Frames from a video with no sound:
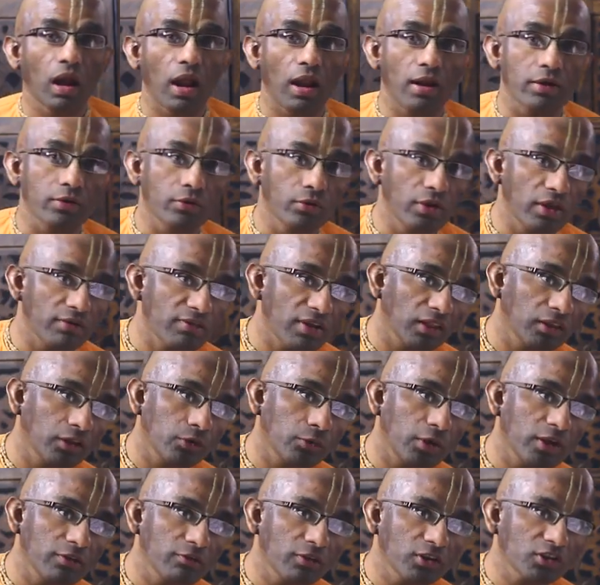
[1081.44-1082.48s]
and today we are in the
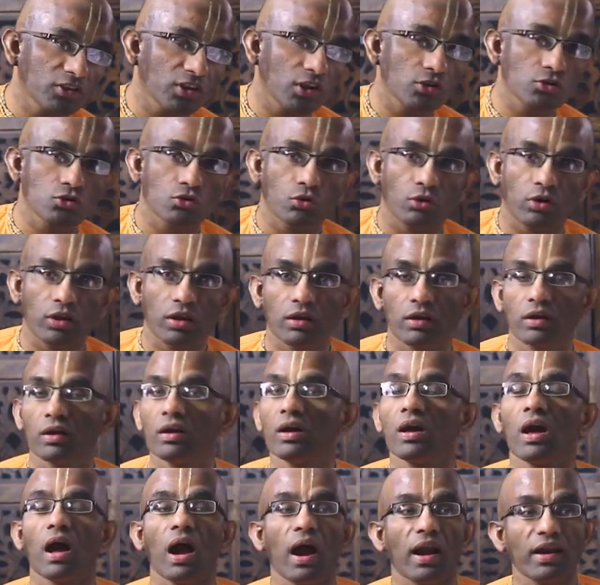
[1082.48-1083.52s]
21st century
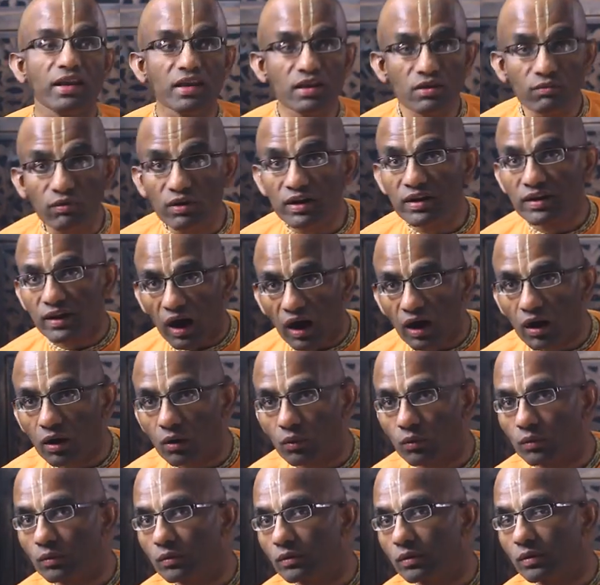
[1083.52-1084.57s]
and even
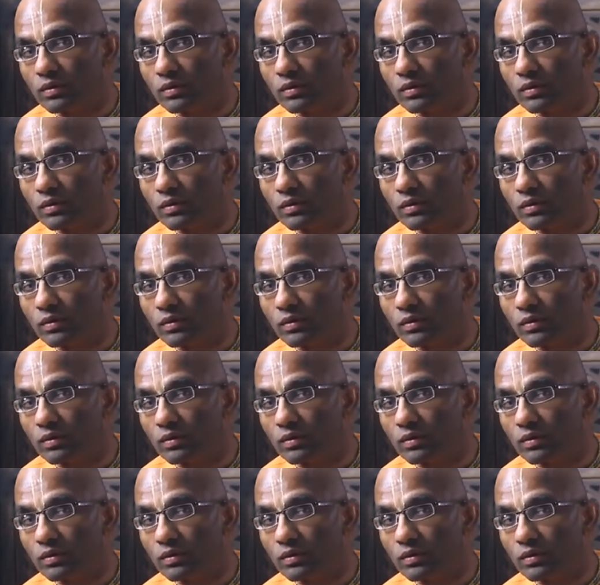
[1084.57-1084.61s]
now